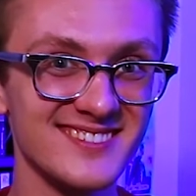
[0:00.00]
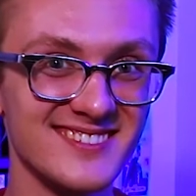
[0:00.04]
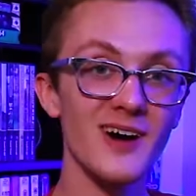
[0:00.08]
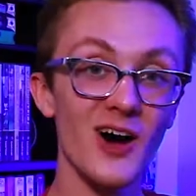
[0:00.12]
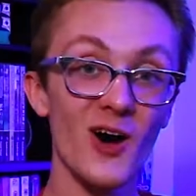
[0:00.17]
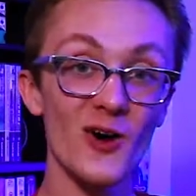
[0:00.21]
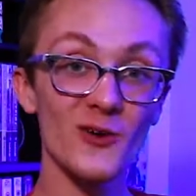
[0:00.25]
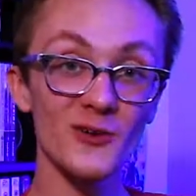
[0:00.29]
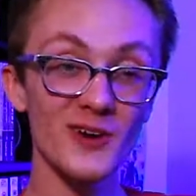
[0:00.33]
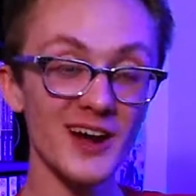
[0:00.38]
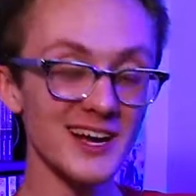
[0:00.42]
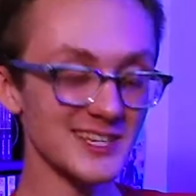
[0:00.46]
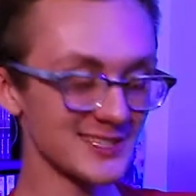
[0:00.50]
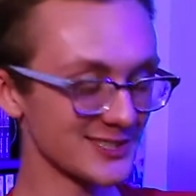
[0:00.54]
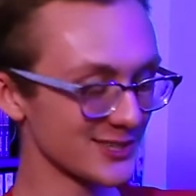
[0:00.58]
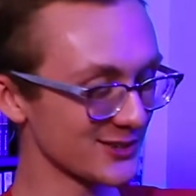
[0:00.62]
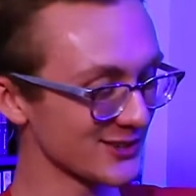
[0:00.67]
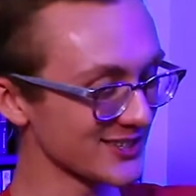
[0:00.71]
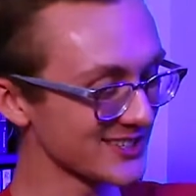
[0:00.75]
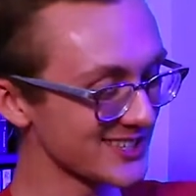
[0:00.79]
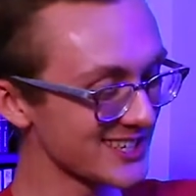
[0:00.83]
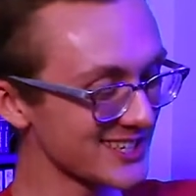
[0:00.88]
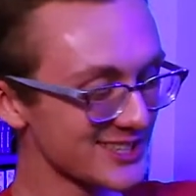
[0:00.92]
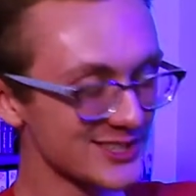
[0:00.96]
Alright, so
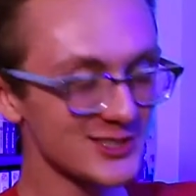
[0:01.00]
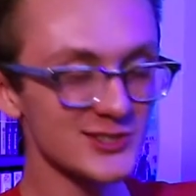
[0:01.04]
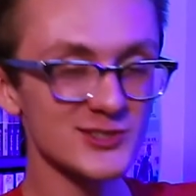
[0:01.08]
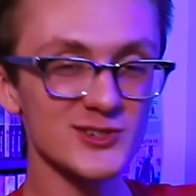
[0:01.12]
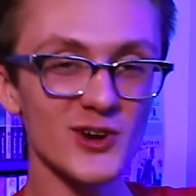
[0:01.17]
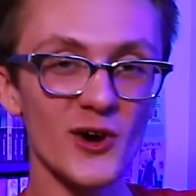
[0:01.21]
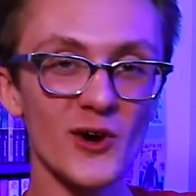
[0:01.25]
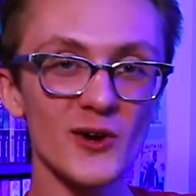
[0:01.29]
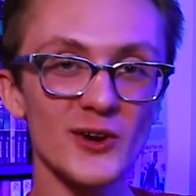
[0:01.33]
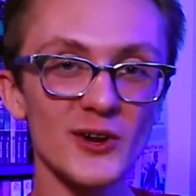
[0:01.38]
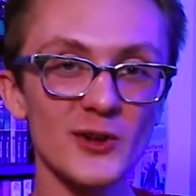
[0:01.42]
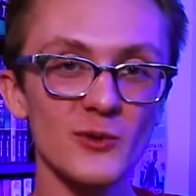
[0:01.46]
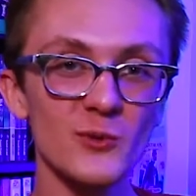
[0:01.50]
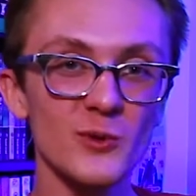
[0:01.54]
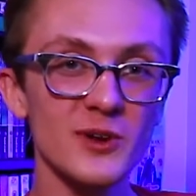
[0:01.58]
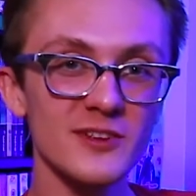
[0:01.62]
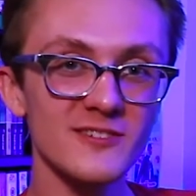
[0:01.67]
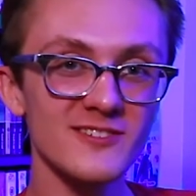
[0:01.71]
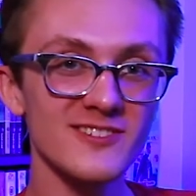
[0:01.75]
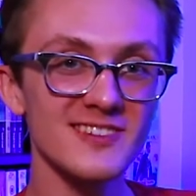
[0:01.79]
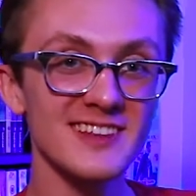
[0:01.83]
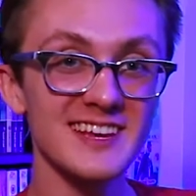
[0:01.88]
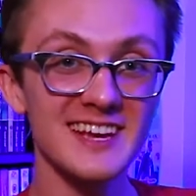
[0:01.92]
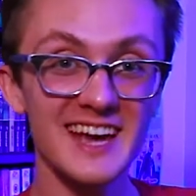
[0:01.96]
let's get started
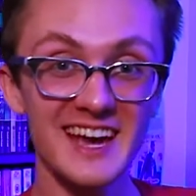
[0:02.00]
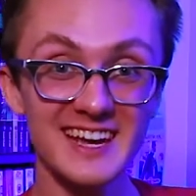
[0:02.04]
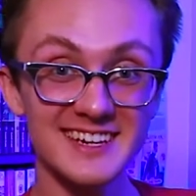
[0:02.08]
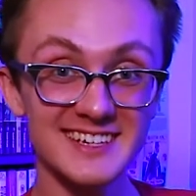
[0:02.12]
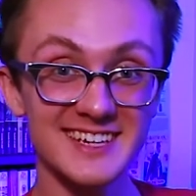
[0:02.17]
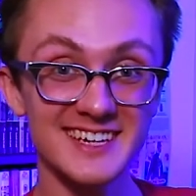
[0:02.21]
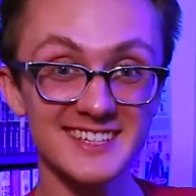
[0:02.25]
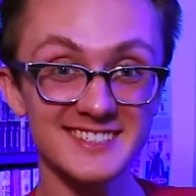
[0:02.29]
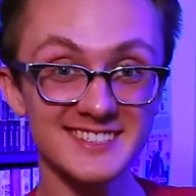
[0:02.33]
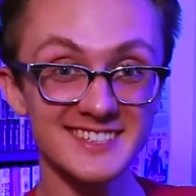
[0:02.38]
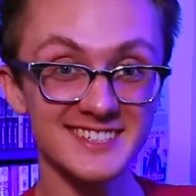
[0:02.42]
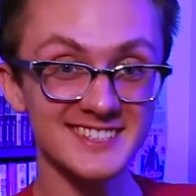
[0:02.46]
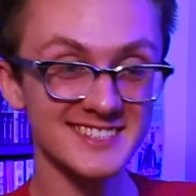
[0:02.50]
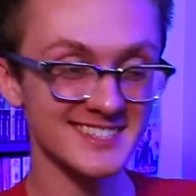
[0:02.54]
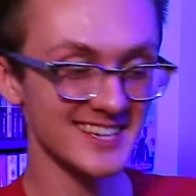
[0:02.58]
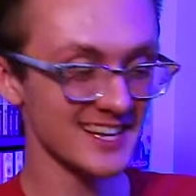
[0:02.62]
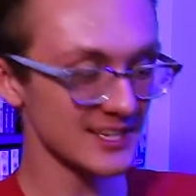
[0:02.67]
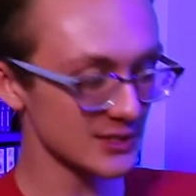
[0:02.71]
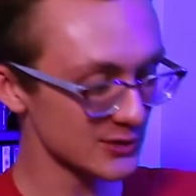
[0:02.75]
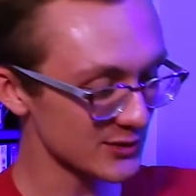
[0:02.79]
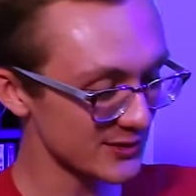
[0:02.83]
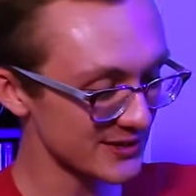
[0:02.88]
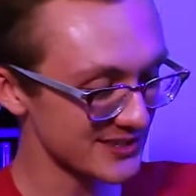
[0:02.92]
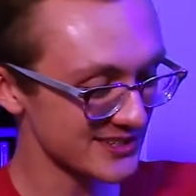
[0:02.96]
with the NES
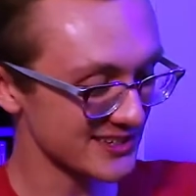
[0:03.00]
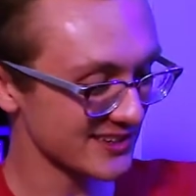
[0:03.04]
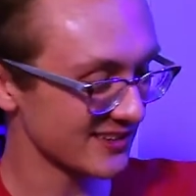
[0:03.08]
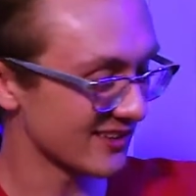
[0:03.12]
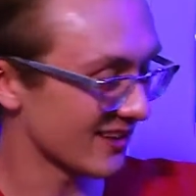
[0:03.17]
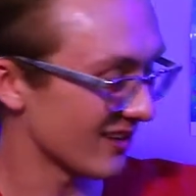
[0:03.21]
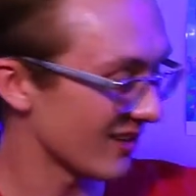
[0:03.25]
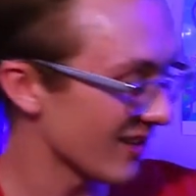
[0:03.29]
accessories in the